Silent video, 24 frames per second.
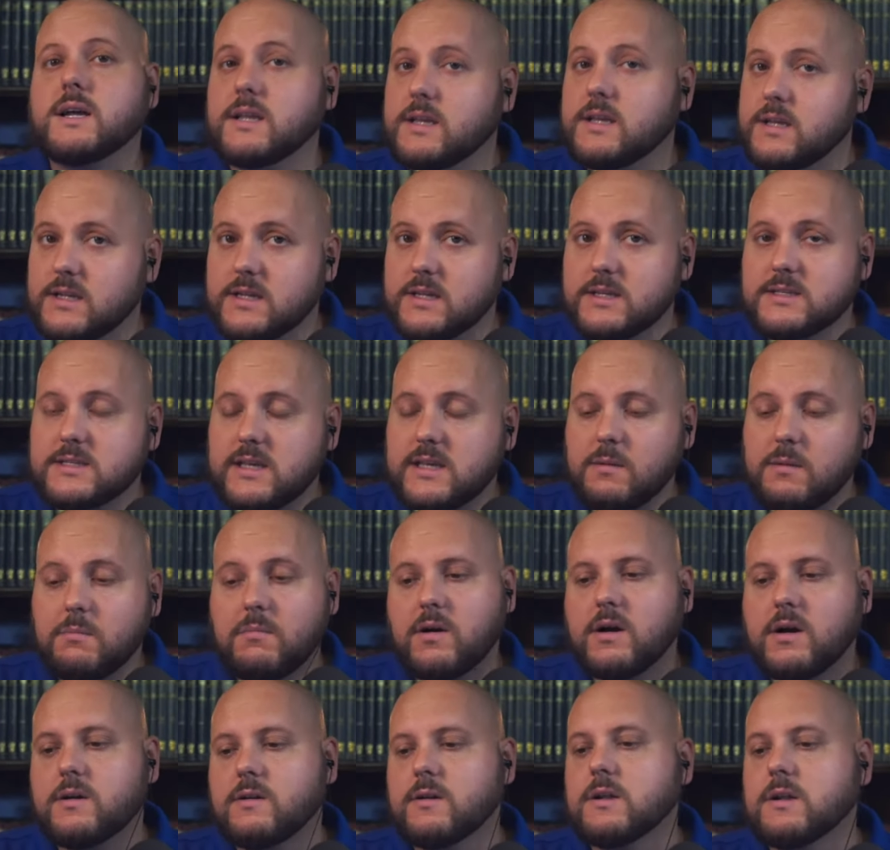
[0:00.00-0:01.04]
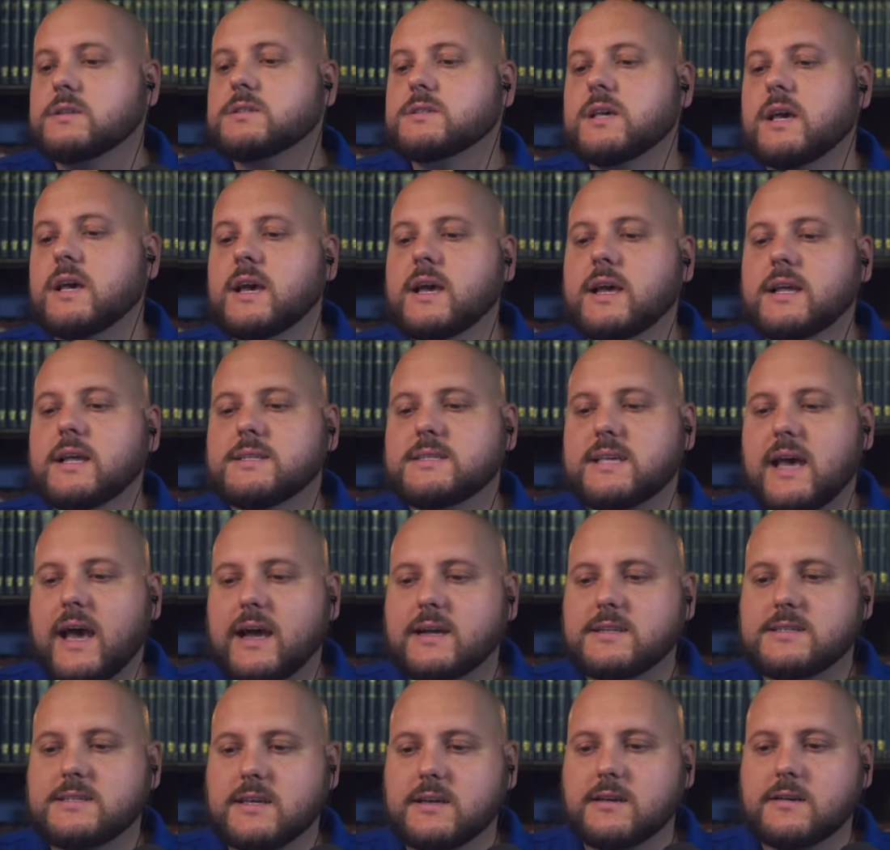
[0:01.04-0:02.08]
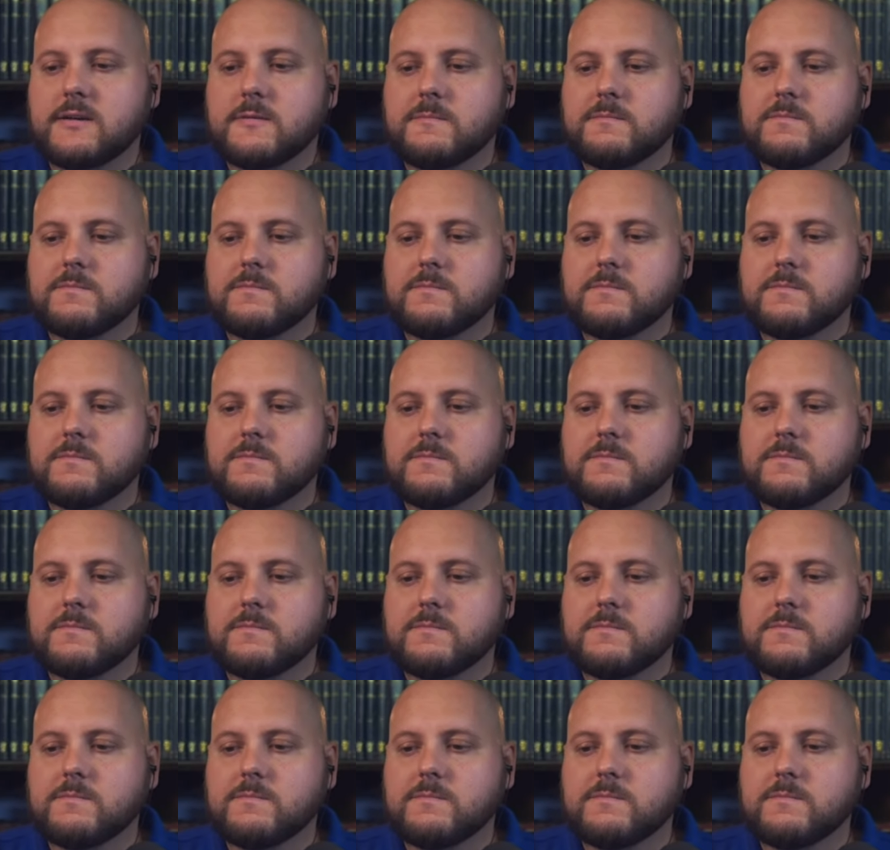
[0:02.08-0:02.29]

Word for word: It is a modernist tactic.